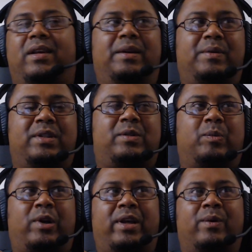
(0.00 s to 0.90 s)
Even this
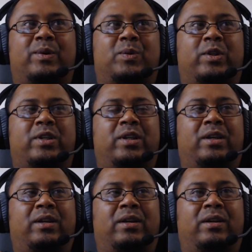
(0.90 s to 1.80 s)
morning, I was
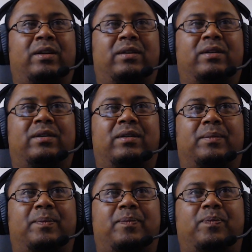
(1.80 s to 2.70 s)
watching
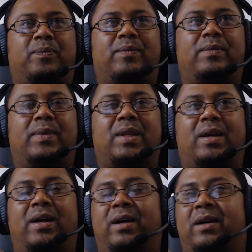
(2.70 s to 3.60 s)

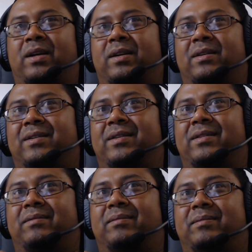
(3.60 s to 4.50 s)
uh,
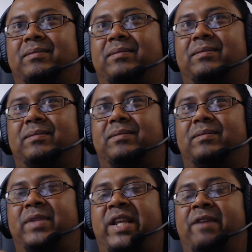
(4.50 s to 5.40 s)

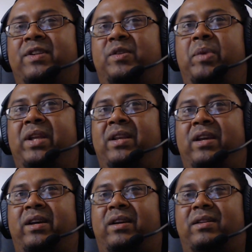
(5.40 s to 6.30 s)
David's Been
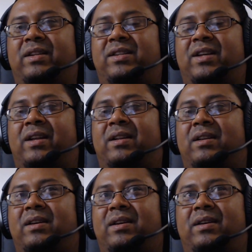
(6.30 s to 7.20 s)
Here, the
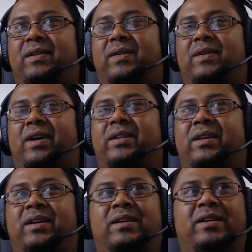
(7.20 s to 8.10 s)
channel. I
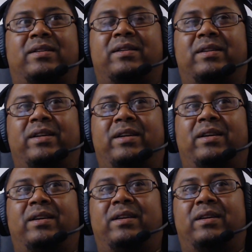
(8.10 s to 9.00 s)
think he
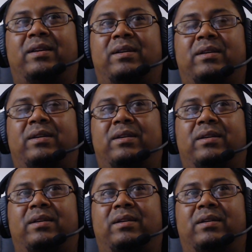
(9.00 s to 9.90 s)

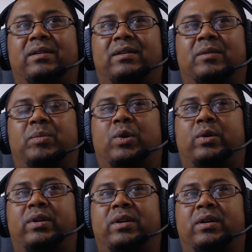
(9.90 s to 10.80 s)
recently
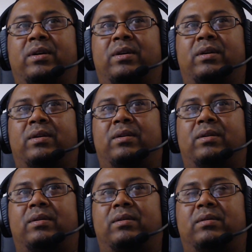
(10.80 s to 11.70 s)
uploaded a